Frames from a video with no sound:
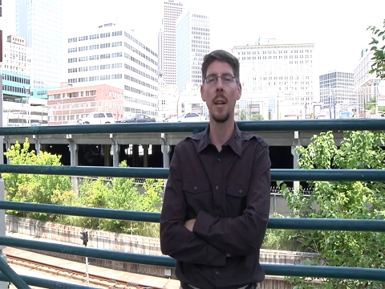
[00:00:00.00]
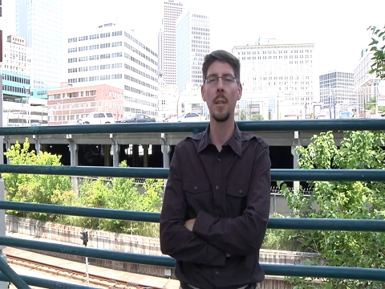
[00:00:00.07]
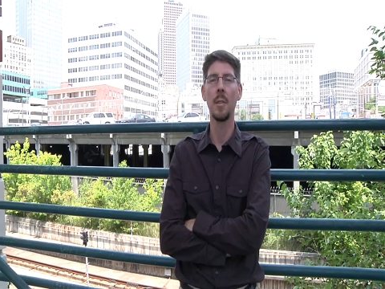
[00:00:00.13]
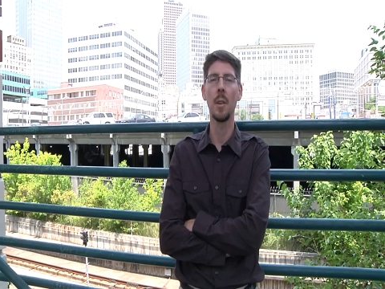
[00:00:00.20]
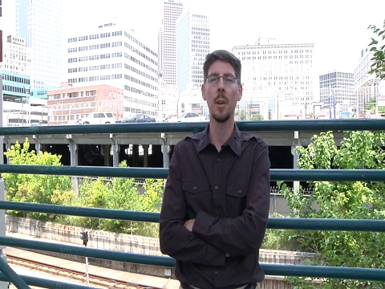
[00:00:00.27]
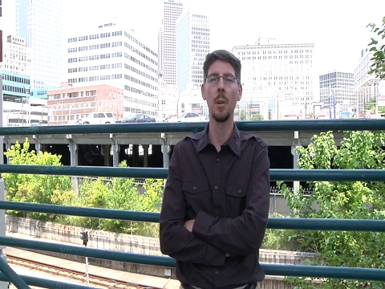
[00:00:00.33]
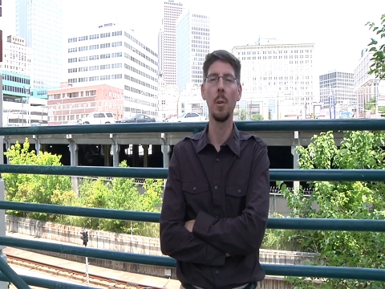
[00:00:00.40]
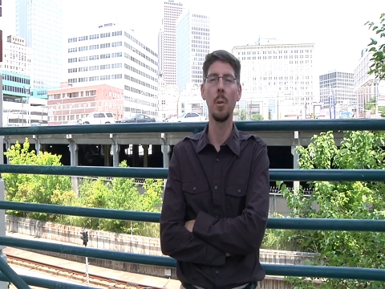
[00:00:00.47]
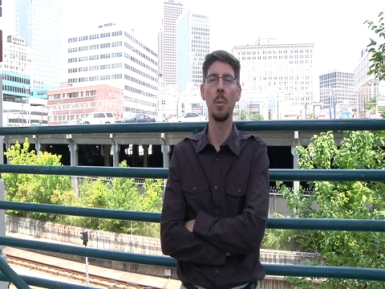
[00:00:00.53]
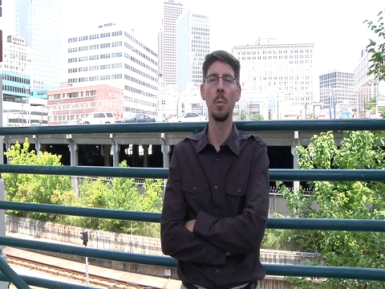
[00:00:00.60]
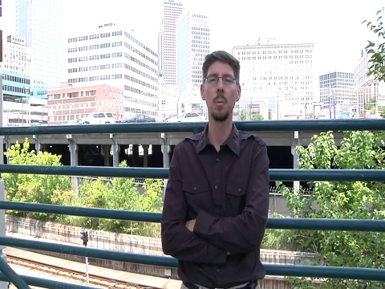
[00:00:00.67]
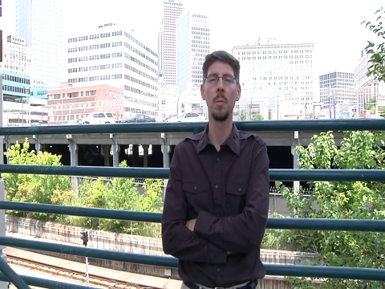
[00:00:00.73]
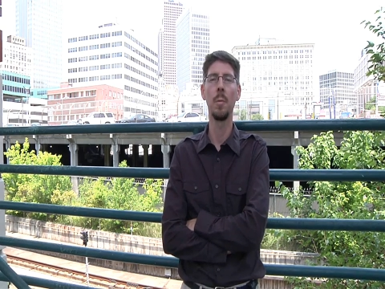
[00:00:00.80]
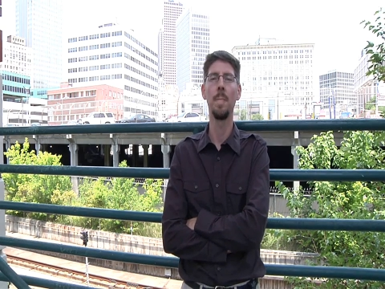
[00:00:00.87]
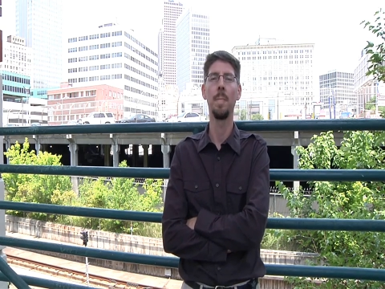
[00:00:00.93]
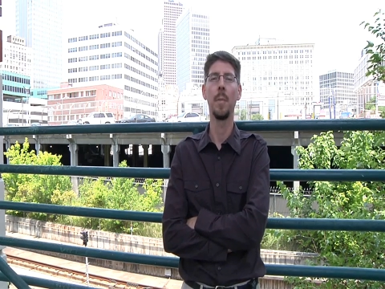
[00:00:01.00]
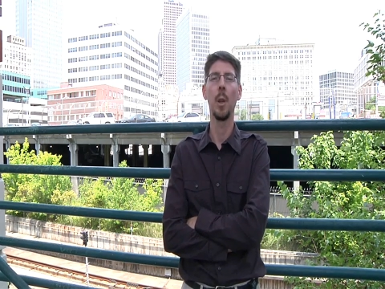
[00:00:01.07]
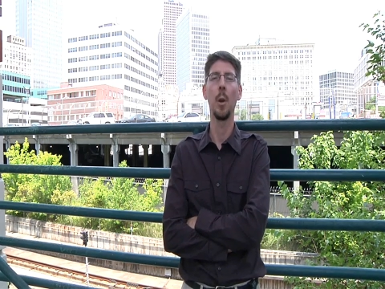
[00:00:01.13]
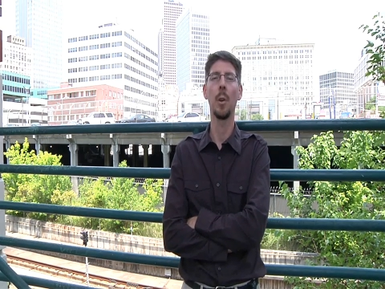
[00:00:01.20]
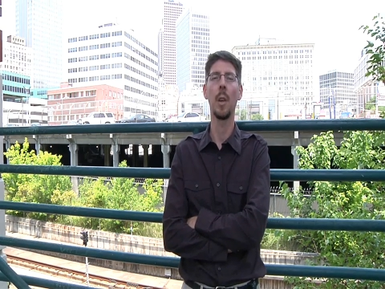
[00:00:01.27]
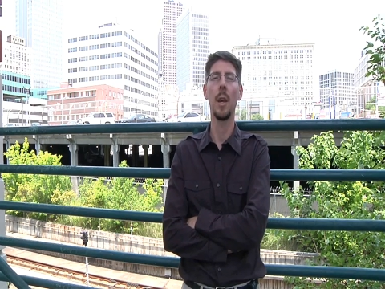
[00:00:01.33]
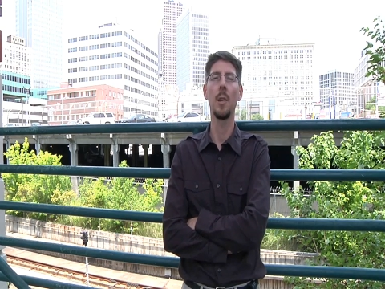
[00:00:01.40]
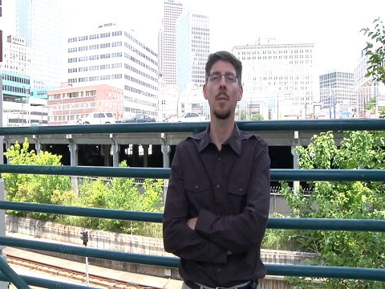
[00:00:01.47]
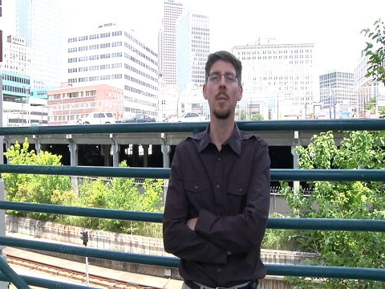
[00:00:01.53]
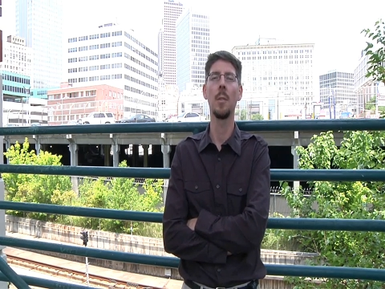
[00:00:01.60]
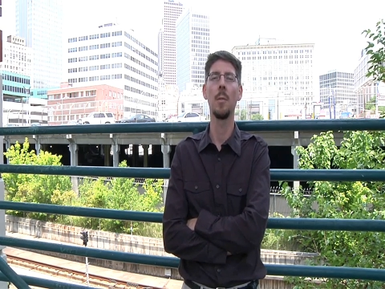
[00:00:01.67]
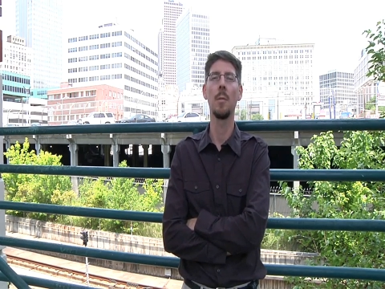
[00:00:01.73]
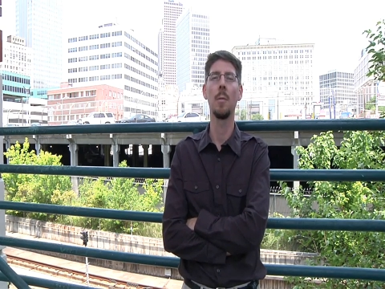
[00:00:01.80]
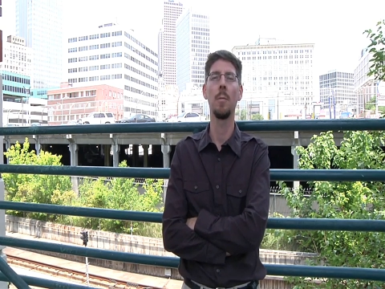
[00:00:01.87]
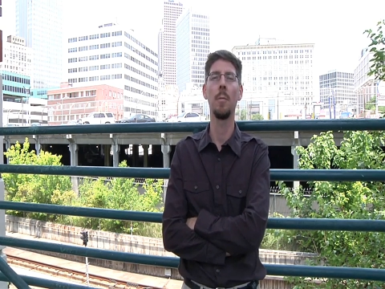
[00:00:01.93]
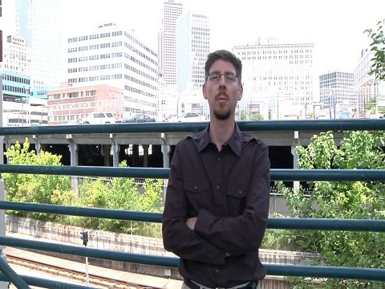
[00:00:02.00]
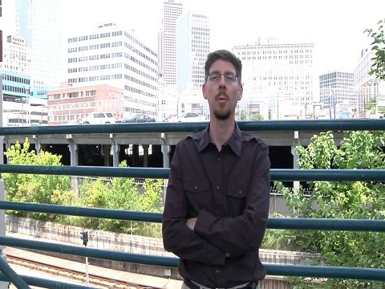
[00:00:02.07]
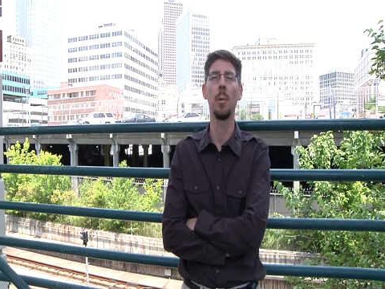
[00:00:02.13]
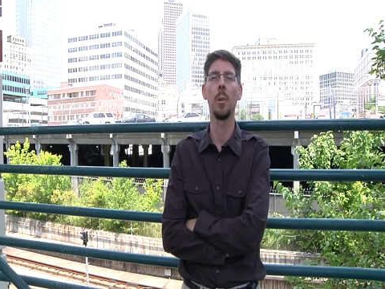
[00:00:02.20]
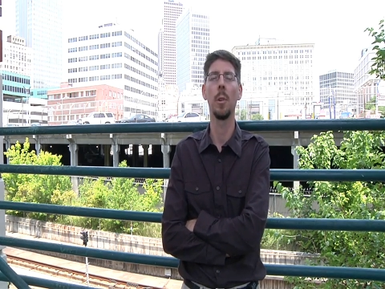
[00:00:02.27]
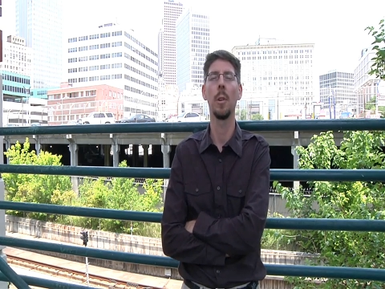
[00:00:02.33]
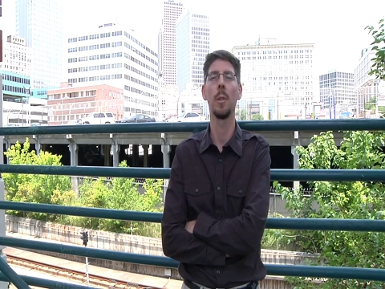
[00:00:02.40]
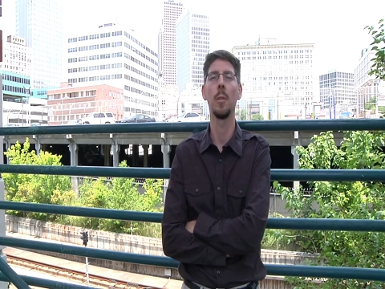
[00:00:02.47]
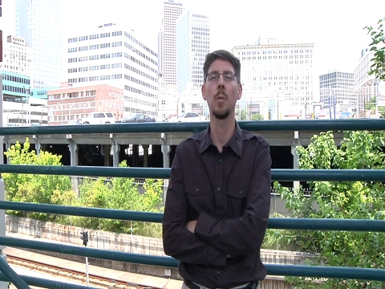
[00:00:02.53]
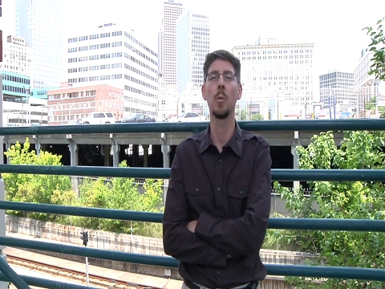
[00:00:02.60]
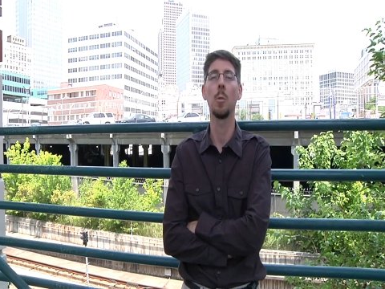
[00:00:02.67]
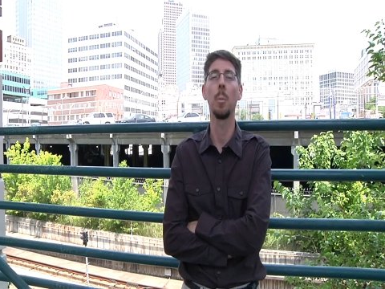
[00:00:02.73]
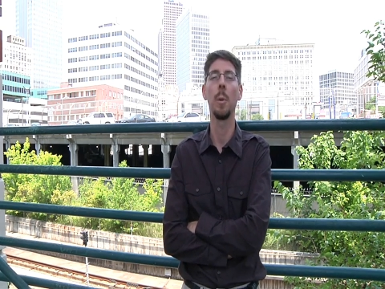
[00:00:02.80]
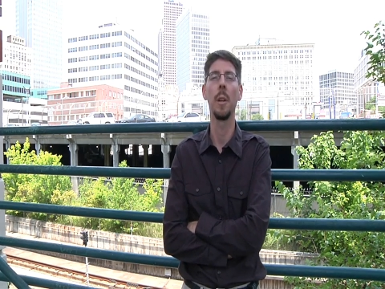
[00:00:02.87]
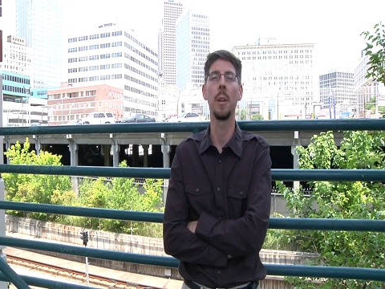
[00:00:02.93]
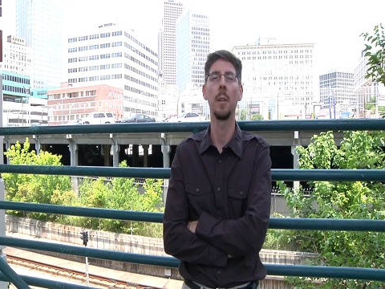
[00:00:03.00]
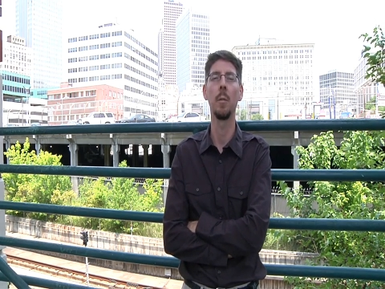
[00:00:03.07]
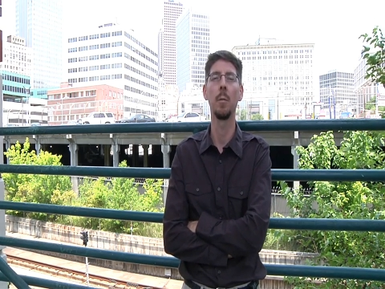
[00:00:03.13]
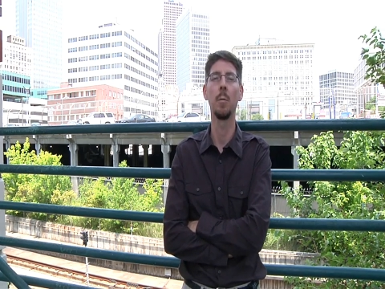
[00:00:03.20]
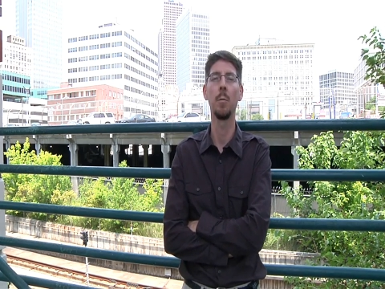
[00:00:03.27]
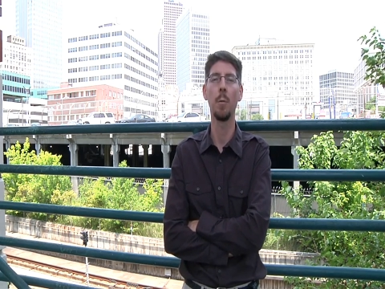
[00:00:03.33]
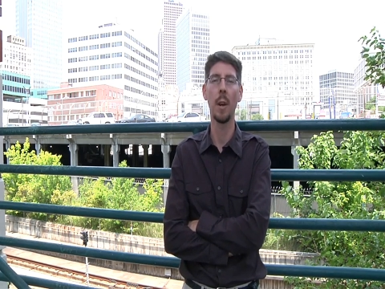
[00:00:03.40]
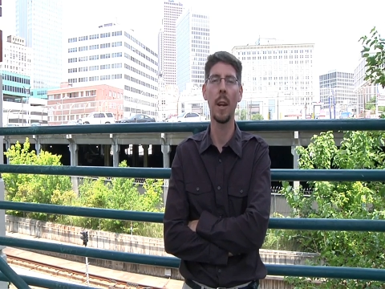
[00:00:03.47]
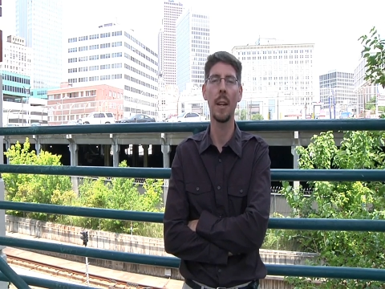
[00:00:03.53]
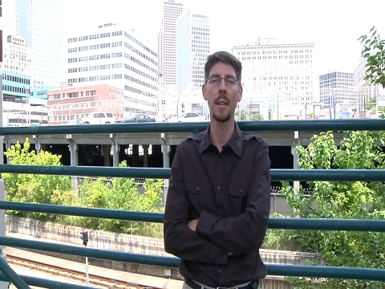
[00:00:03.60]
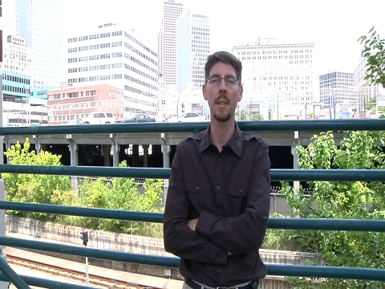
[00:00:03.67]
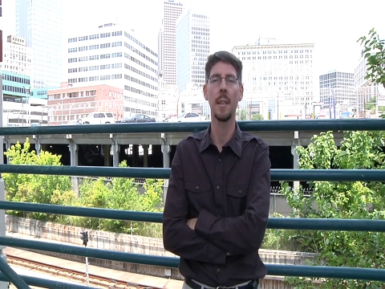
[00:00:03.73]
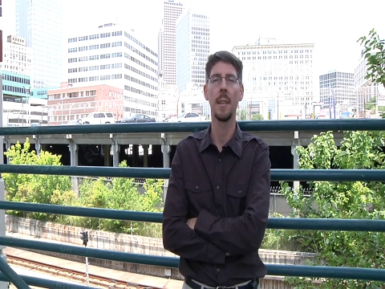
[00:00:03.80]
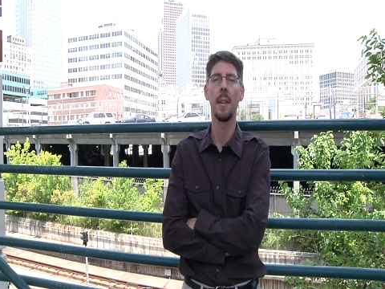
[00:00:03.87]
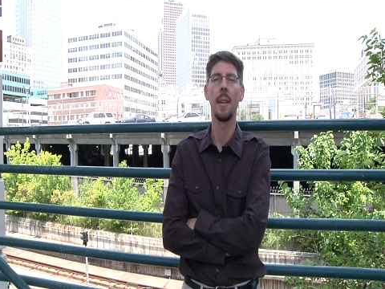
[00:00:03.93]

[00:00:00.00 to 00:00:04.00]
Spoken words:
had its own locations for distributing freight.